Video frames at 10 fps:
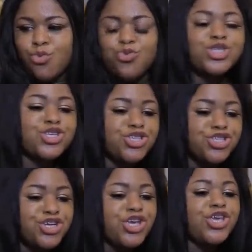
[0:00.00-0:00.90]
with
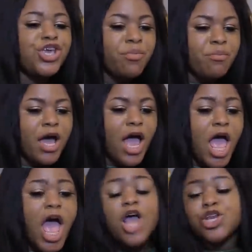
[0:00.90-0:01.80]
Ichie Ikemba
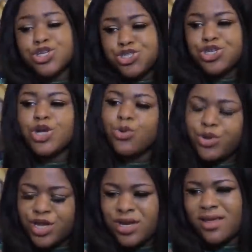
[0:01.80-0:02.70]
and Ichie
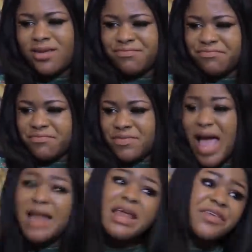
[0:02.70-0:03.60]
Ogene,
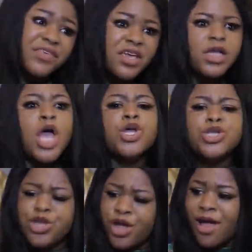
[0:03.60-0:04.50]
and I think
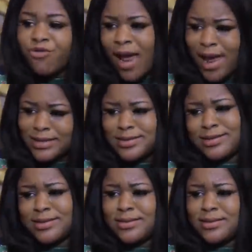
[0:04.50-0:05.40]
they are
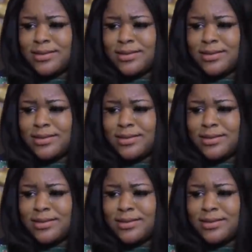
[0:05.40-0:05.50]
right.